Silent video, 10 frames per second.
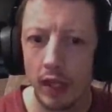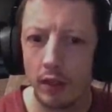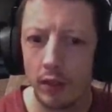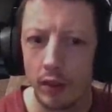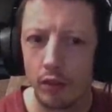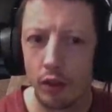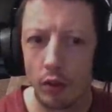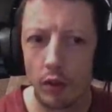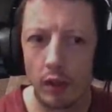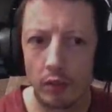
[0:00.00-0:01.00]
This
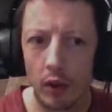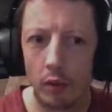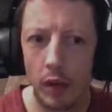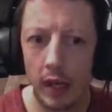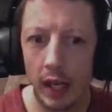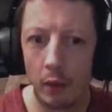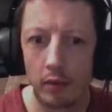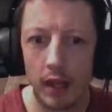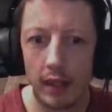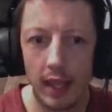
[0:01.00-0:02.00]
shotgun I've got right now is
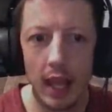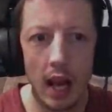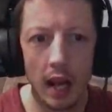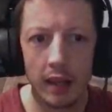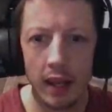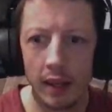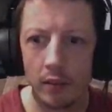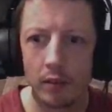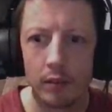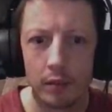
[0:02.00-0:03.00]
like the R9
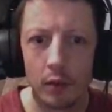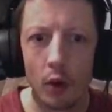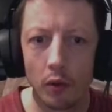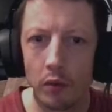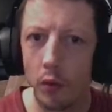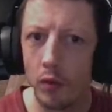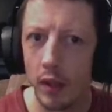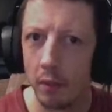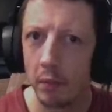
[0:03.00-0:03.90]
of Call of Duty.